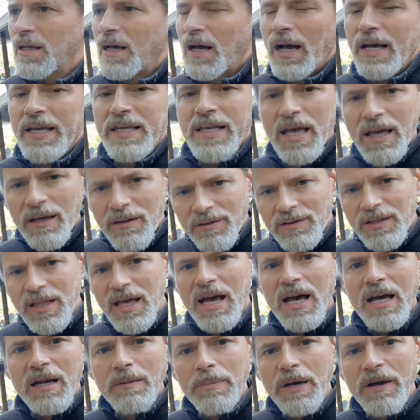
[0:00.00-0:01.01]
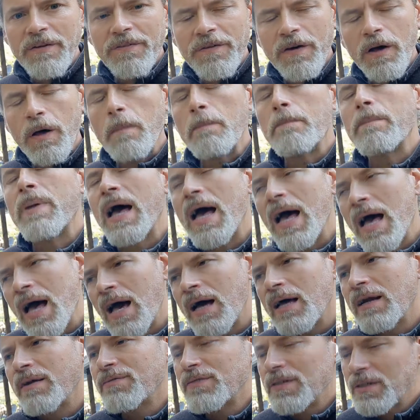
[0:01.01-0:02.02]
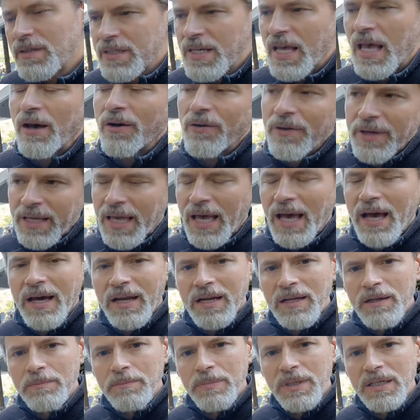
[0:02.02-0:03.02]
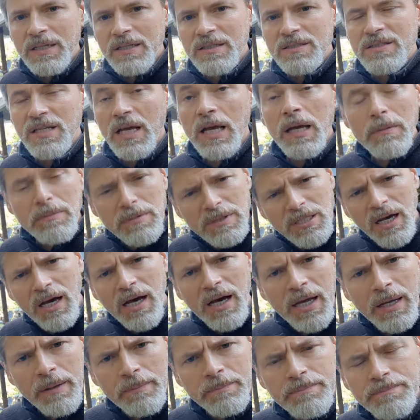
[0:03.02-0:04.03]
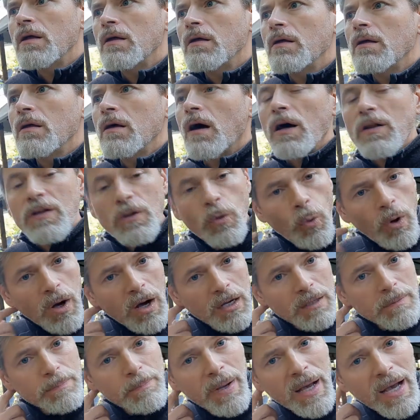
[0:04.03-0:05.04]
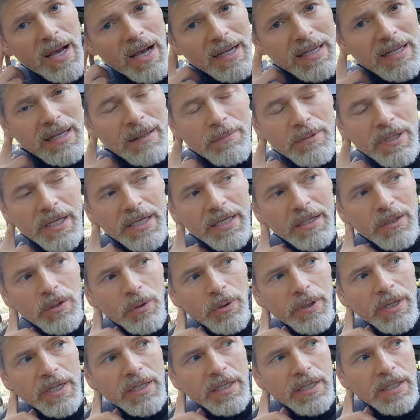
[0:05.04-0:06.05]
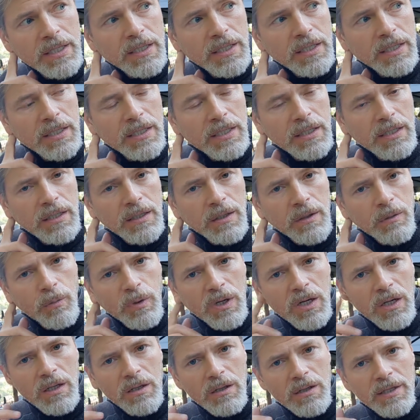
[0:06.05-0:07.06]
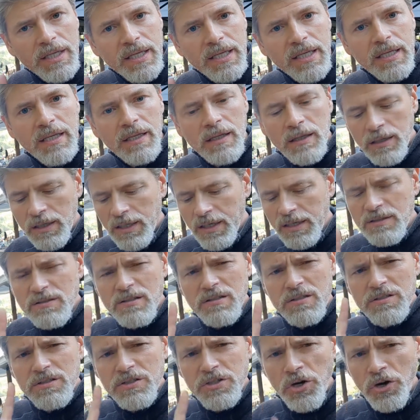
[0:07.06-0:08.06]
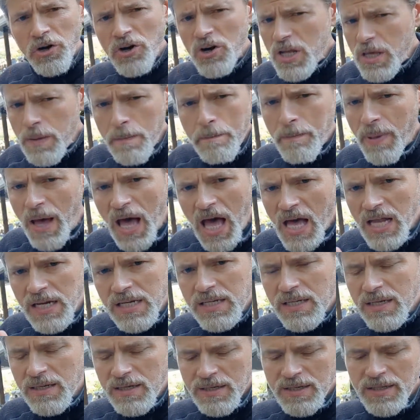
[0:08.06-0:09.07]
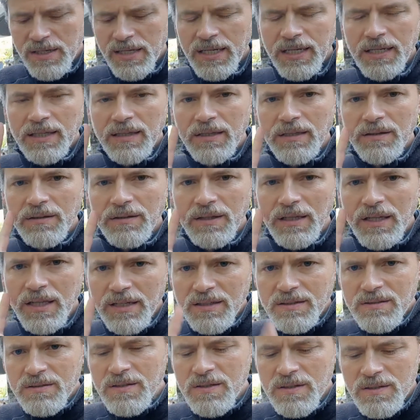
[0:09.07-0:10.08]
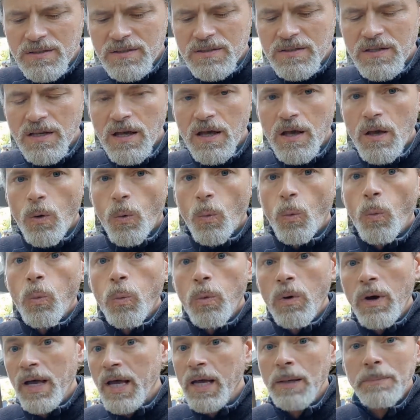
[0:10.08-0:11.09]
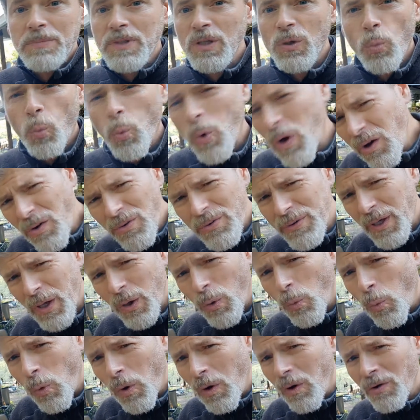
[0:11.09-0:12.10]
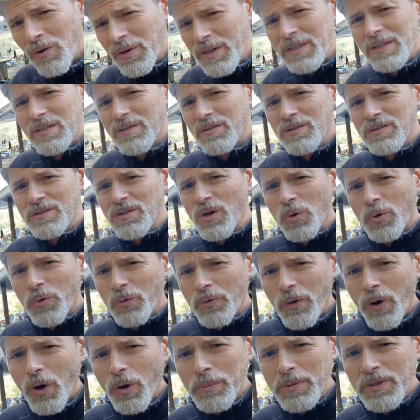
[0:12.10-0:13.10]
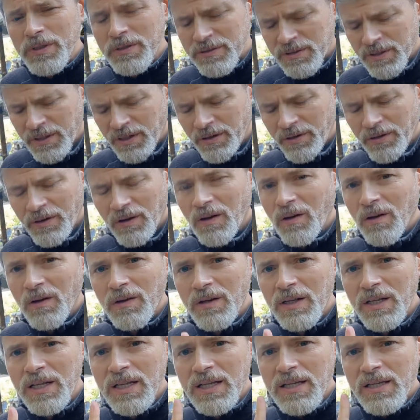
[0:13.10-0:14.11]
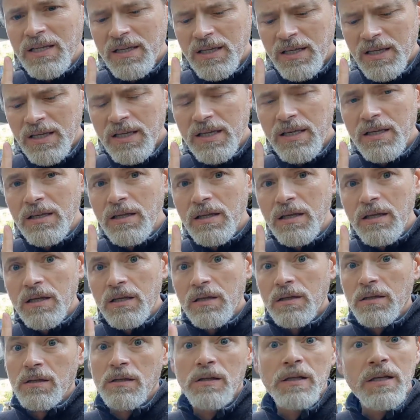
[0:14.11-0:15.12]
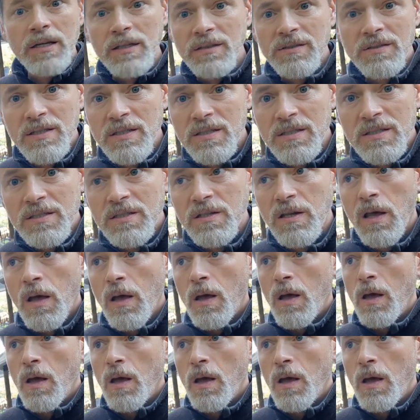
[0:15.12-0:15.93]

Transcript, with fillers: I yelled at him. I felt bad after yelling at him. But at the same time, on the walk back, I'm like going, well, he licks his dirty butt. He licks his empty walnut wallet. There's no chromers there at all. He licks his